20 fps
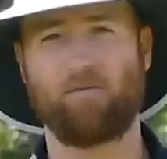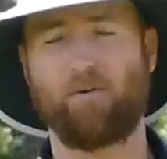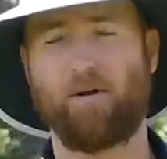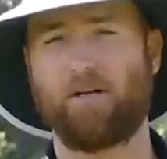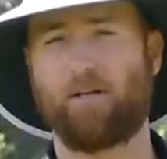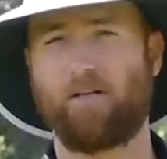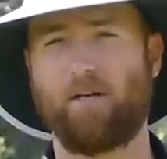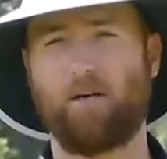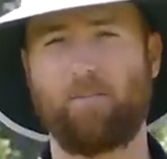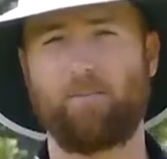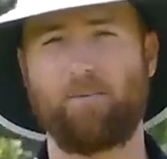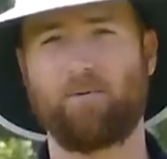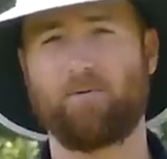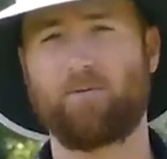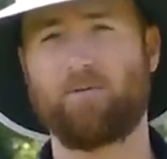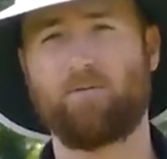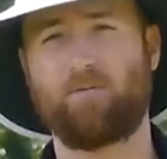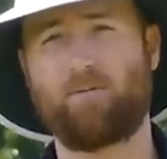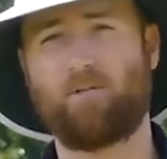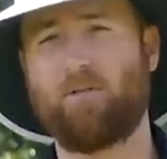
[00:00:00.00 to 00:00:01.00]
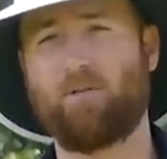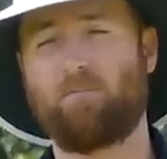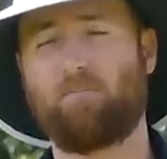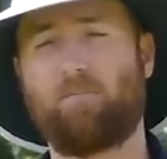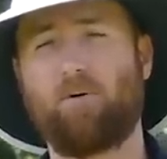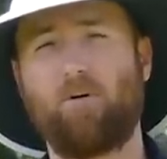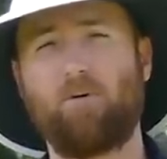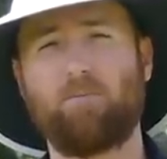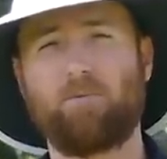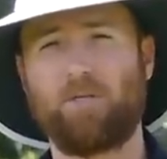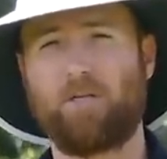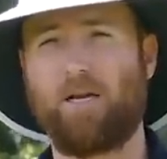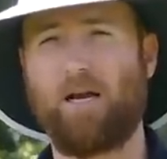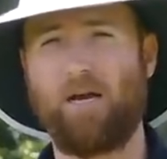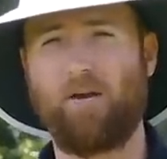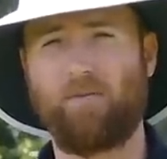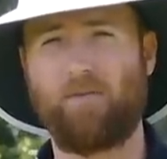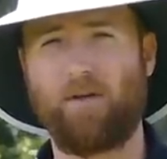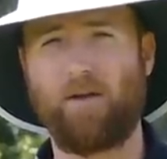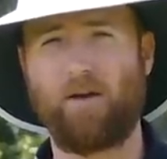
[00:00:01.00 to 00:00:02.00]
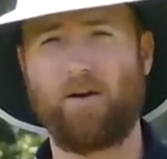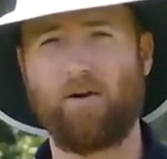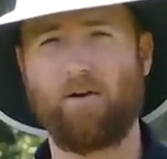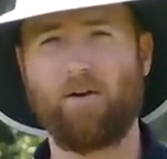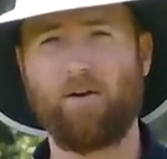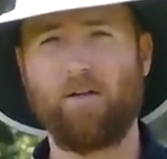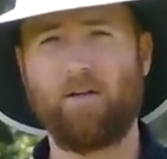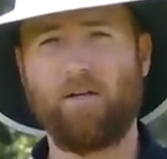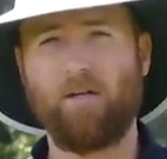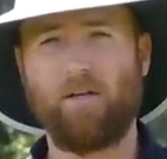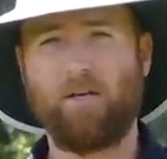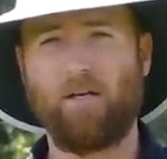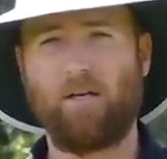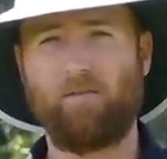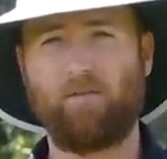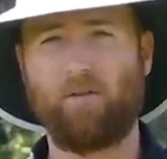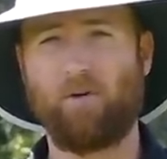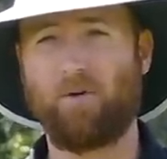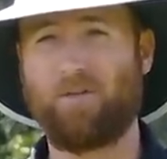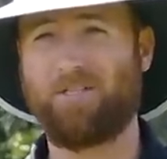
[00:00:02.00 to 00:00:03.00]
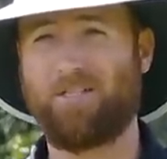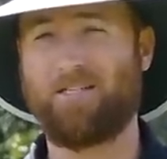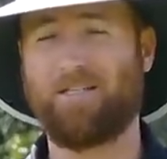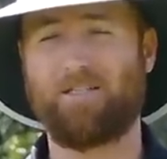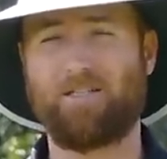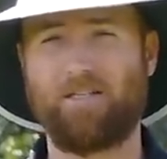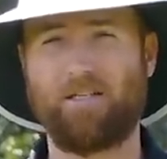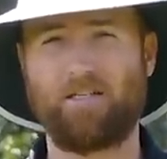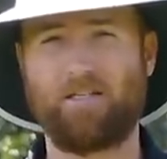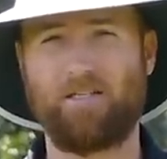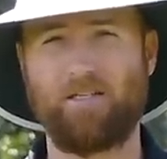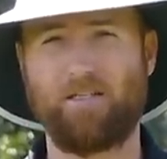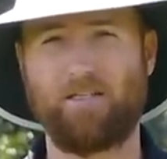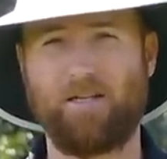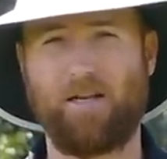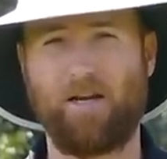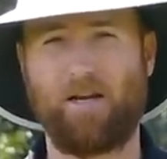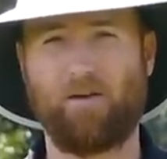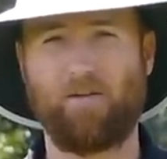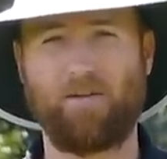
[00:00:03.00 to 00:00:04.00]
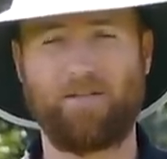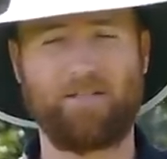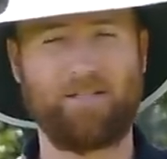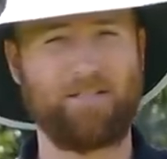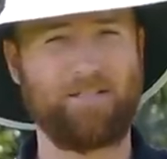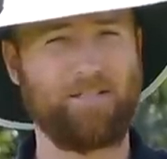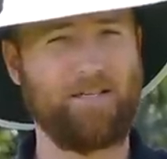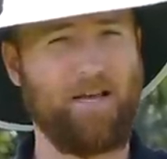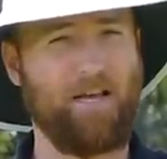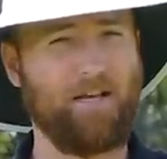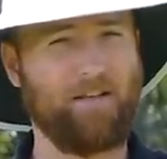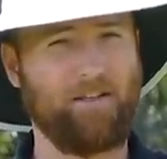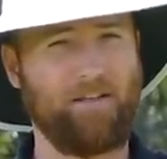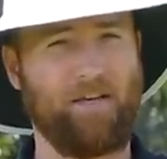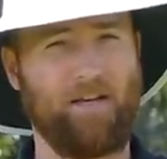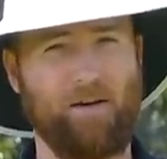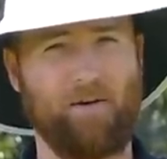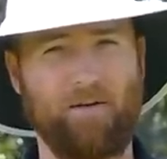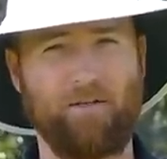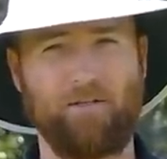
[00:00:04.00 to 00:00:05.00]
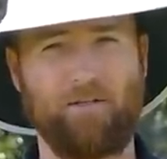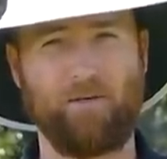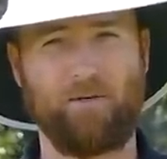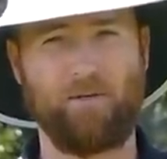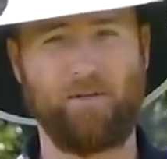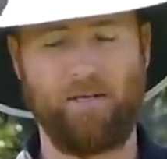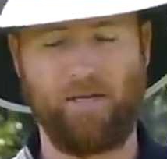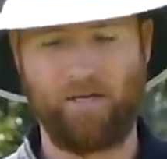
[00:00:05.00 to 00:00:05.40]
Fred Couples still booms it out there, even though he's in his sixties now. That's exactly how he's doing